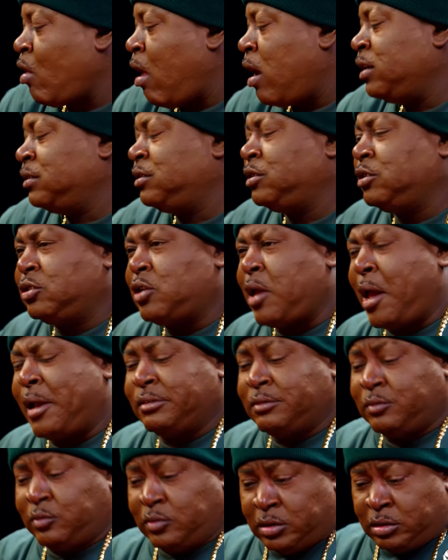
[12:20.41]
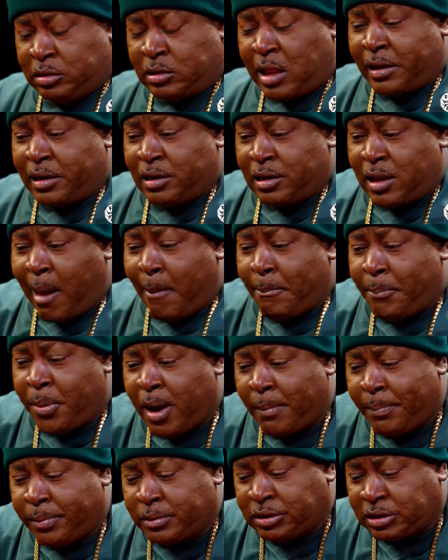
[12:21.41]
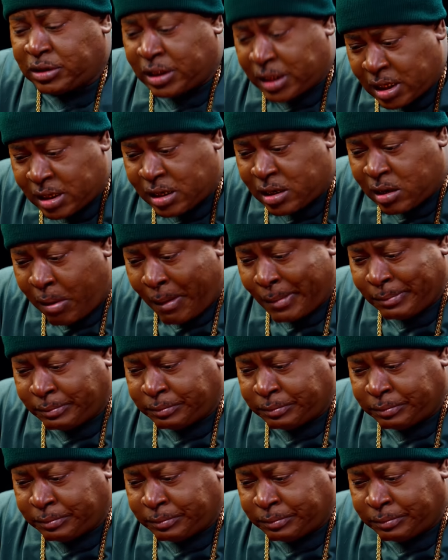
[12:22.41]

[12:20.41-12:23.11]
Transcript: This has got, is like it got peppers in it.